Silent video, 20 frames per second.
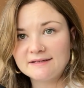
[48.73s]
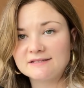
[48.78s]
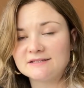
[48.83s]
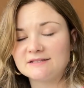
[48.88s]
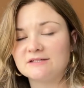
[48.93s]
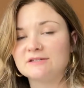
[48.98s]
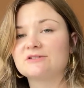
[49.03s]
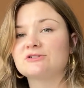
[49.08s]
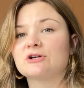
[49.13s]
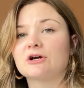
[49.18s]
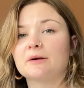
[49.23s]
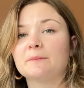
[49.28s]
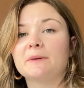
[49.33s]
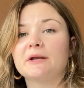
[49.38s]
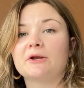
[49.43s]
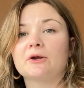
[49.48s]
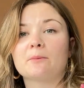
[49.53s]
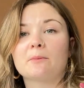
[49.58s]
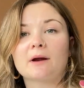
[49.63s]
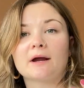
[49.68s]
to
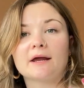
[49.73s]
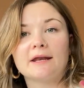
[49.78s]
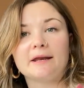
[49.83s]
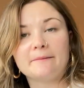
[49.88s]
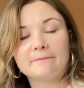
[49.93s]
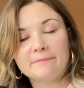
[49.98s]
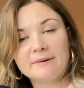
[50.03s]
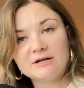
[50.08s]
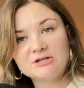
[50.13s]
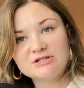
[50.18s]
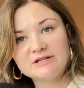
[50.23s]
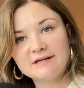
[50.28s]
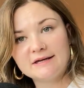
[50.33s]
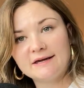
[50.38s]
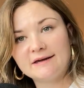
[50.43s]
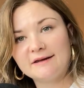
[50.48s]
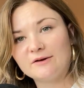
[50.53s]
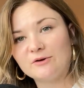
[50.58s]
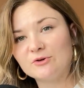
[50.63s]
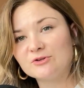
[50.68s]
determine your marketing budget
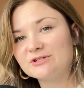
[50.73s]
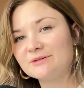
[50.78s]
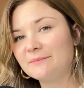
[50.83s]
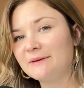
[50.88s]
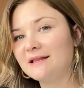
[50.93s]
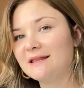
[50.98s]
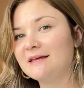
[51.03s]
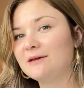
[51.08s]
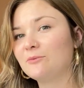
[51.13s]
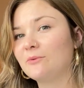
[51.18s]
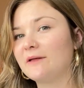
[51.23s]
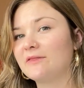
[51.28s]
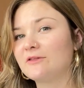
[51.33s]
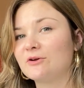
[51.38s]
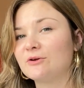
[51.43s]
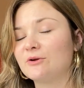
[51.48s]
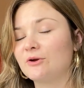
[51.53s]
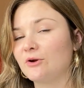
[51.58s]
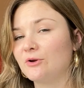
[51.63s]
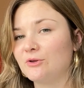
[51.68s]
and ultimately whether
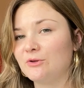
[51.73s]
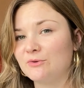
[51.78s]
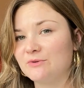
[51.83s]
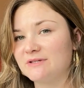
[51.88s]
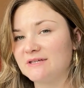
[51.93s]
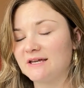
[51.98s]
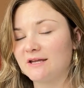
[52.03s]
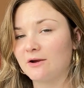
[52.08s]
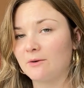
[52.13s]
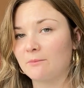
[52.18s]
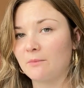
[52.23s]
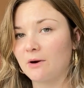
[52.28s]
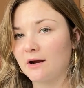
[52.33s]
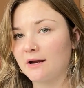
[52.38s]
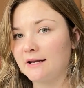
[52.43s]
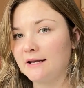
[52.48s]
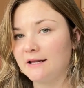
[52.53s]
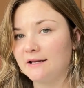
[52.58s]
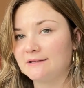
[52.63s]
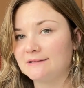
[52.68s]
you're using your
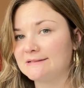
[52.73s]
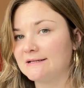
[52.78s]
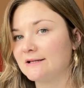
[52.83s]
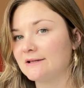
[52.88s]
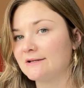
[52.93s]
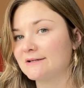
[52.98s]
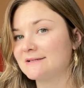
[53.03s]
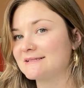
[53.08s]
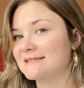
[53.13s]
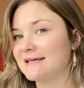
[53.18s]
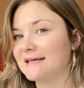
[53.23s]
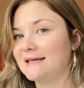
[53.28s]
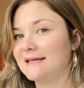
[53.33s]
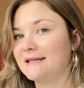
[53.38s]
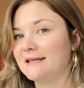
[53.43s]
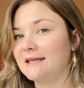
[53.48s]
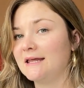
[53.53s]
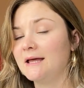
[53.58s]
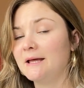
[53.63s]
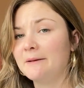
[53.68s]
marketing dollars
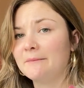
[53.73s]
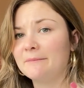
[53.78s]
in